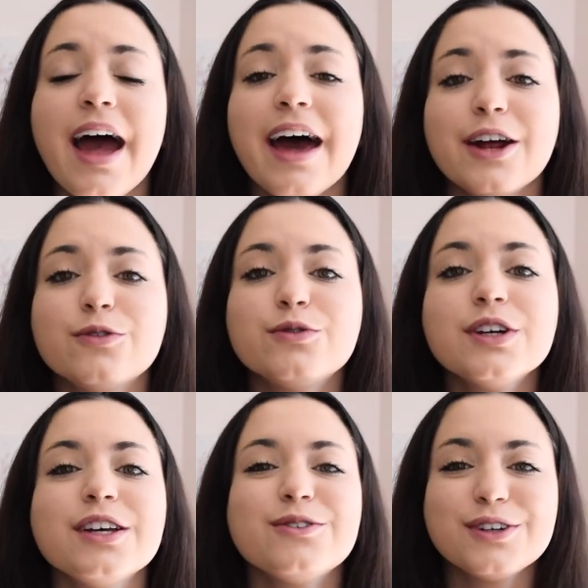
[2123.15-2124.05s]
And I
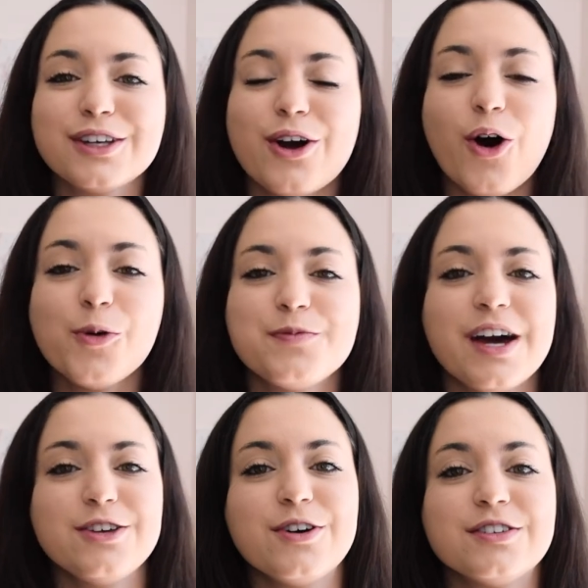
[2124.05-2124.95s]
really, really hope
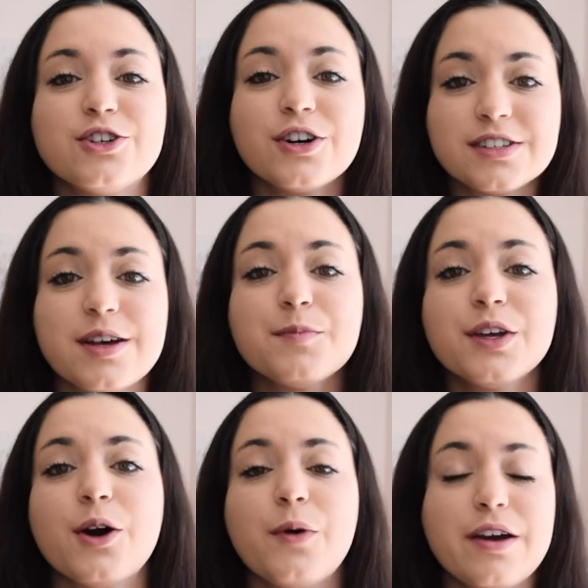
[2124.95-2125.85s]
that you took
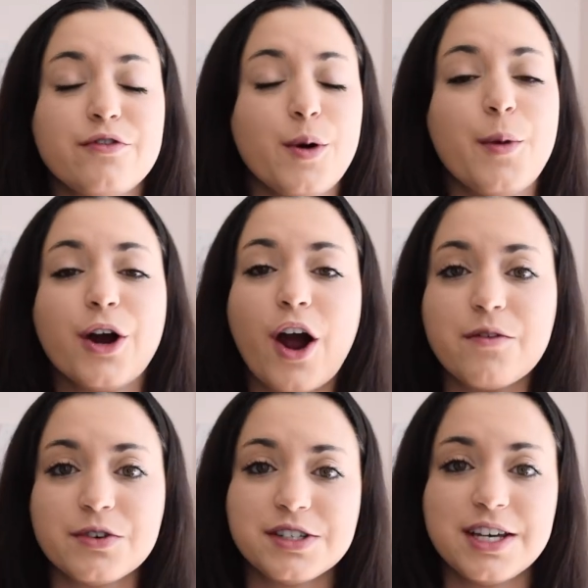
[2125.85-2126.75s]
something away from our
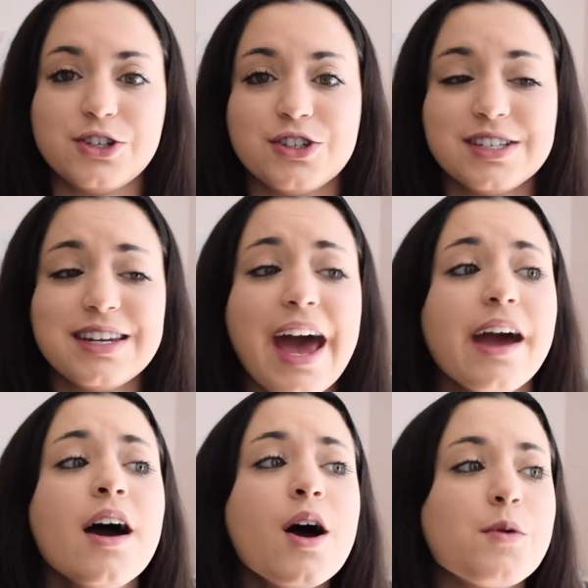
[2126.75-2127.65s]
conversation today.